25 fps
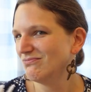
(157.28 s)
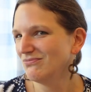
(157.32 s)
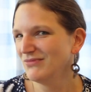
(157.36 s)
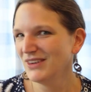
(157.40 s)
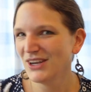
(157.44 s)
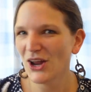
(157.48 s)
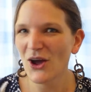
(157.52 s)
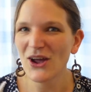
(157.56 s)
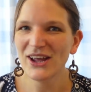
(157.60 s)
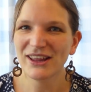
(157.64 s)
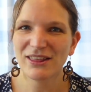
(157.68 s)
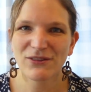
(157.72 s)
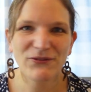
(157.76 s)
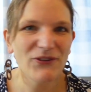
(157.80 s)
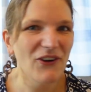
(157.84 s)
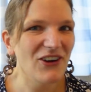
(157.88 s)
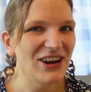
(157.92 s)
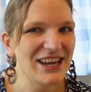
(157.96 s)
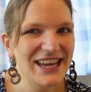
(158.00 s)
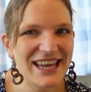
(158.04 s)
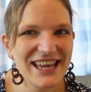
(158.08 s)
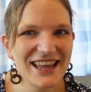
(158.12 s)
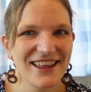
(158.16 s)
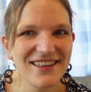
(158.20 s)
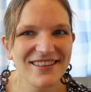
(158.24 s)
You know, it's very
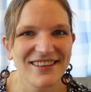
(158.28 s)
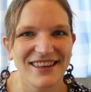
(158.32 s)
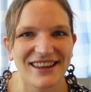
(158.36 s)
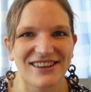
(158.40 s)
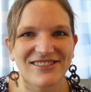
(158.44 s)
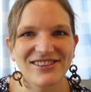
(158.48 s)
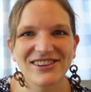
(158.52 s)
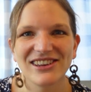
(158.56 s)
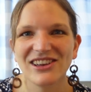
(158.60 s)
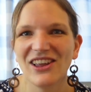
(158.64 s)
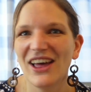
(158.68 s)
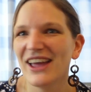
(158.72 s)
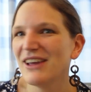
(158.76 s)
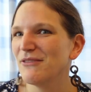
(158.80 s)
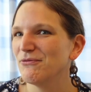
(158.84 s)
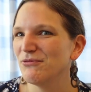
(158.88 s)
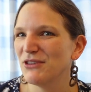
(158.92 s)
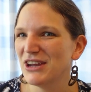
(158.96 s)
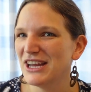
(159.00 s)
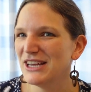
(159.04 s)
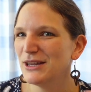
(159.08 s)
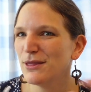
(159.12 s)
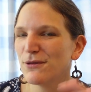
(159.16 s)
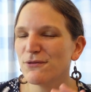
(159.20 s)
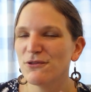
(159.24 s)
easy to like
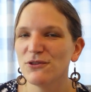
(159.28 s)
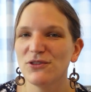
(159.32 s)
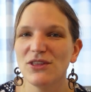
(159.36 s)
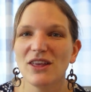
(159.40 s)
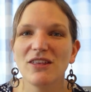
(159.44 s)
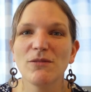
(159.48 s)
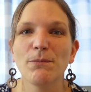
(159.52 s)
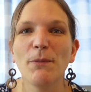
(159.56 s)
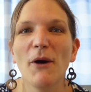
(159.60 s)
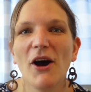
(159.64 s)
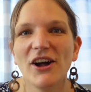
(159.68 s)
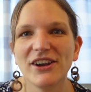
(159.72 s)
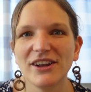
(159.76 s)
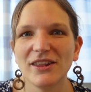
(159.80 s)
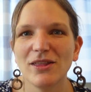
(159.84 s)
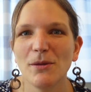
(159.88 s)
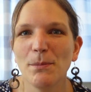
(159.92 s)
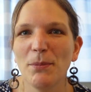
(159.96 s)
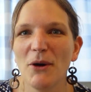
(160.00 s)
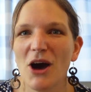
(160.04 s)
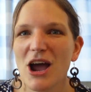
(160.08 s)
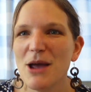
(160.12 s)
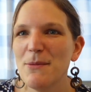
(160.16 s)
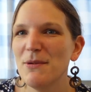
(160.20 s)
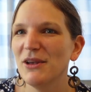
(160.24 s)
read through this part of the
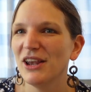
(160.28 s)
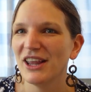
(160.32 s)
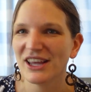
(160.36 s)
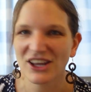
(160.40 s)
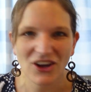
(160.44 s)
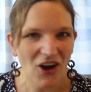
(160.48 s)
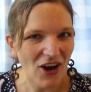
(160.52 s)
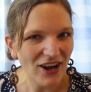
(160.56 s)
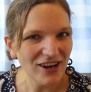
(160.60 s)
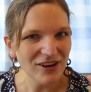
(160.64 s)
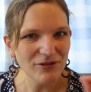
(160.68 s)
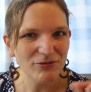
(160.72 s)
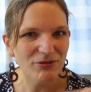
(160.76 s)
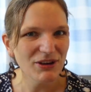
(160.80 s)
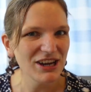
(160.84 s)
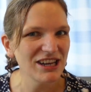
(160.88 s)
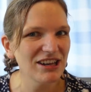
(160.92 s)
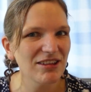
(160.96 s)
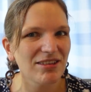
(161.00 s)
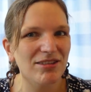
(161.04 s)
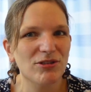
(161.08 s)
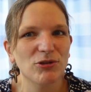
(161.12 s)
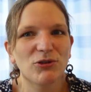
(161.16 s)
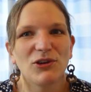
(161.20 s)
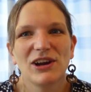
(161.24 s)
Bible and kind of read a
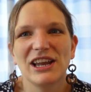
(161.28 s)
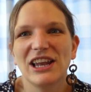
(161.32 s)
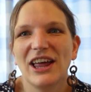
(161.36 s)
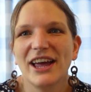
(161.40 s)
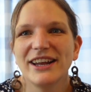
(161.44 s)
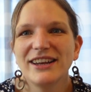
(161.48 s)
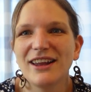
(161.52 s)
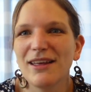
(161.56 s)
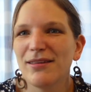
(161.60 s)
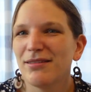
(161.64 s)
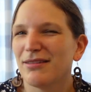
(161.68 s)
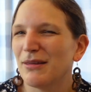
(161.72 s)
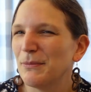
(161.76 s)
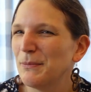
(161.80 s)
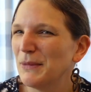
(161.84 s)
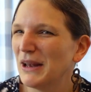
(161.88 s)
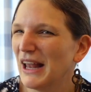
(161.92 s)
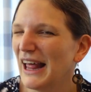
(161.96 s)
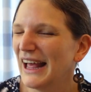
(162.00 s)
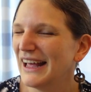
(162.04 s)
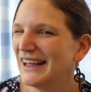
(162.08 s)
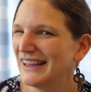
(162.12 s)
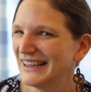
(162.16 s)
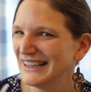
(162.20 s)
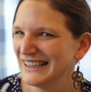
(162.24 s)
story like this and be
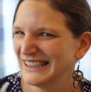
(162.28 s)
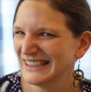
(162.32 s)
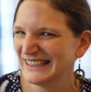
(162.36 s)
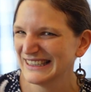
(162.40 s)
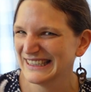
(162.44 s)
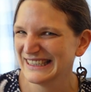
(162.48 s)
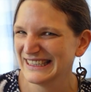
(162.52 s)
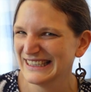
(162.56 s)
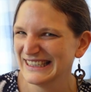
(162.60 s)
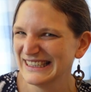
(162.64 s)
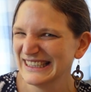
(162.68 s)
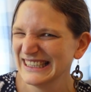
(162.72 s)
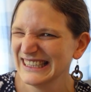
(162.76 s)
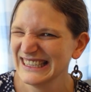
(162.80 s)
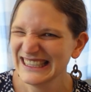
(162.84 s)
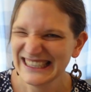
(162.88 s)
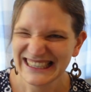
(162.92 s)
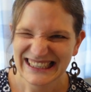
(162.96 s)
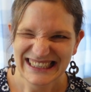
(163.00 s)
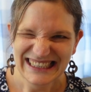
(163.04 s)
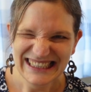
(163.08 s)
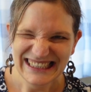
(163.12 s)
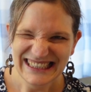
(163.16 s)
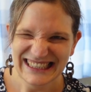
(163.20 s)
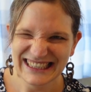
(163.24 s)
like,
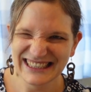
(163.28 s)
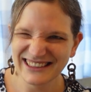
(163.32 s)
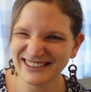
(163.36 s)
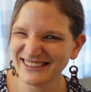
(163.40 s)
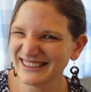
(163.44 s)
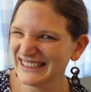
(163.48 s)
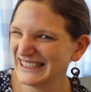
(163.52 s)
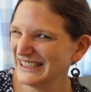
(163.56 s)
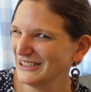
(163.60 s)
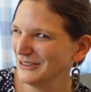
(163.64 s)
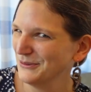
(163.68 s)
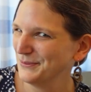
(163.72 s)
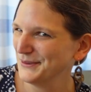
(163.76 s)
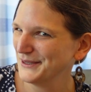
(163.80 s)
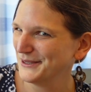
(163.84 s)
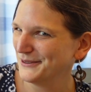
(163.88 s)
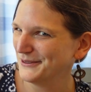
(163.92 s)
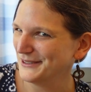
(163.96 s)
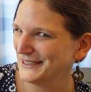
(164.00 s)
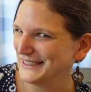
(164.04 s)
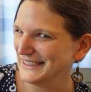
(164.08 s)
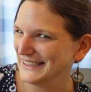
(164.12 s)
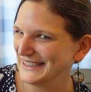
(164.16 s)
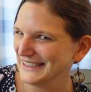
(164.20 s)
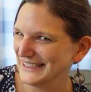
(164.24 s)
that's a little bit
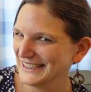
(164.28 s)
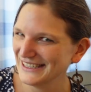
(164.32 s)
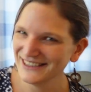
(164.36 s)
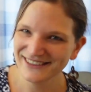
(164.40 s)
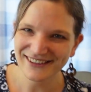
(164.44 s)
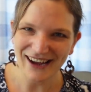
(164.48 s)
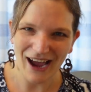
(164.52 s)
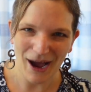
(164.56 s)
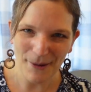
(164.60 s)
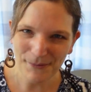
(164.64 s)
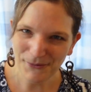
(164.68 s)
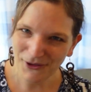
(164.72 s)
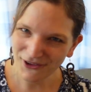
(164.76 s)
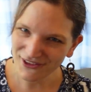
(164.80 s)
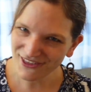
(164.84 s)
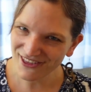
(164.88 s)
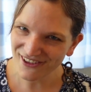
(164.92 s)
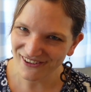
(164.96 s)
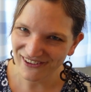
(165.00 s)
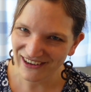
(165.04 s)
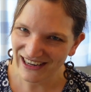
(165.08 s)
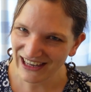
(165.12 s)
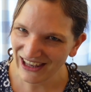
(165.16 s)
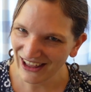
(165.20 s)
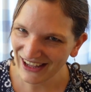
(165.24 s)
weird. I'm not
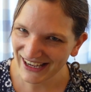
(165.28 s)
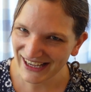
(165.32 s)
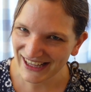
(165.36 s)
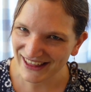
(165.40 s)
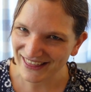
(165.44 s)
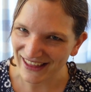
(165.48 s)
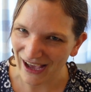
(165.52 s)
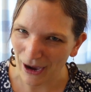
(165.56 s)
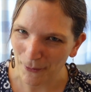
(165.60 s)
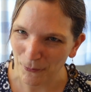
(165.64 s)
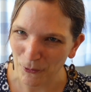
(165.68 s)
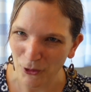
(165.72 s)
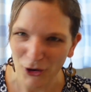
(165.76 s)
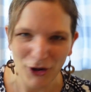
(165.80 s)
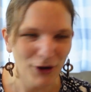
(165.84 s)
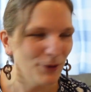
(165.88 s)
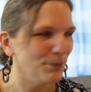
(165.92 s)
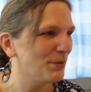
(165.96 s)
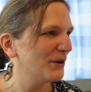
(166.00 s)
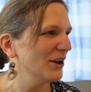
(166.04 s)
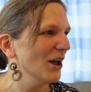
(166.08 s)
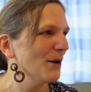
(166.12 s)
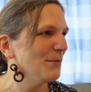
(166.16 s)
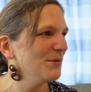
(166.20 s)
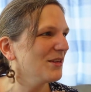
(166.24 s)
sure I like that one,
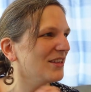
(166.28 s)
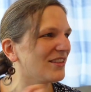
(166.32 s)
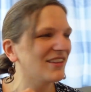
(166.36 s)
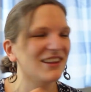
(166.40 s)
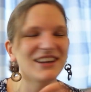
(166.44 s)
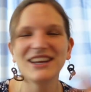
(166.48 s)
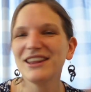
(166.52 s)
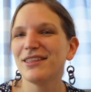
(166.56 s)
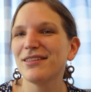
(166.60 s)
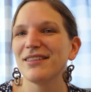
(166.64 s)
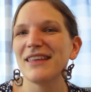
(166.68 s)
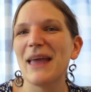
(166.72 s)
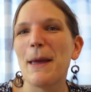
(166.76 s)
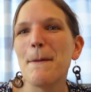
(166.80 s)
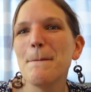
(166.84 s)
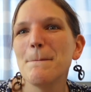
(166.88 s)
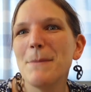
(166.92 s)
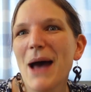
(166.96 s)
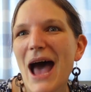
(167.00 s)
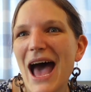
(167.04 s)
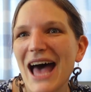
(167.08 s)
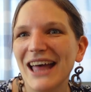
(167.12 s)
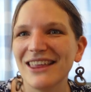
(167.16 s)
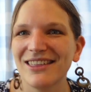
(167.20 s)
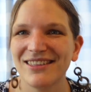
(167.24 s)
but I'm just gonna skim
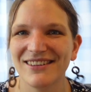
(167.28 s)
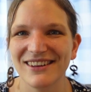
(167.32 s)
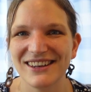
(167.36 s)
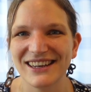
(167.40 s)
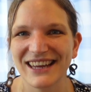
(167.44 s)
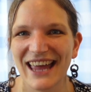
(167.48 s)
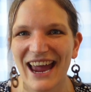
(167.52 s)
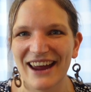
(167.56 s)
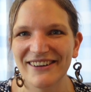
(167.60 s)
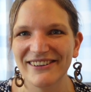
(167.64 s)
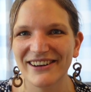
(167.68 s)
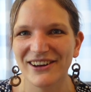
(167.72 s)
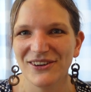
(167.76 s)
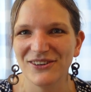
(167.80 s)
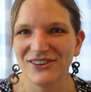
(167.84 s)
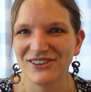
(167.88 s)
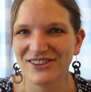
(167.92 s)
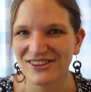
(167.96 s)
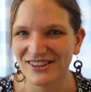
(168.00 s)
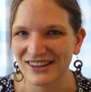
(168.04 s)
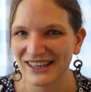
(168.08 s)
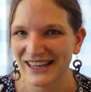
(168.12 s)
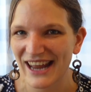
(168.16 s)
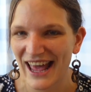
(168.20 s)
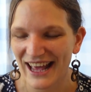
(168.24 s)
past and carry on
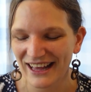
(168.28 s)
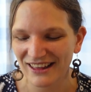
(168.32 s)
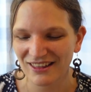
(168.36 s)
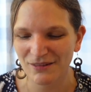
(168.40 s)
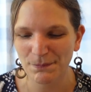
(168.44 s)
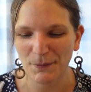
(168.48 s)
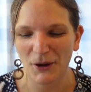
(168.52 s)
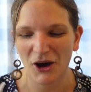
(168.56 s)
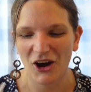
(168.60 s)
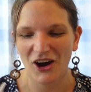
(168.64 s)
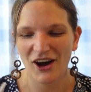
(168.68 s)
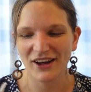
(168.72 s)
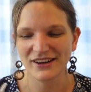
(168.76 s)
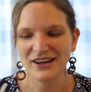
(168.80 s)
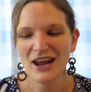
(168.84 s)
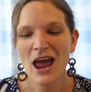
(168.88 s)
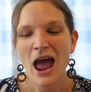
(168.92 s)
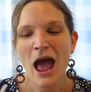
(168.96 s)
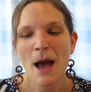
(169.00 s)
to the next part.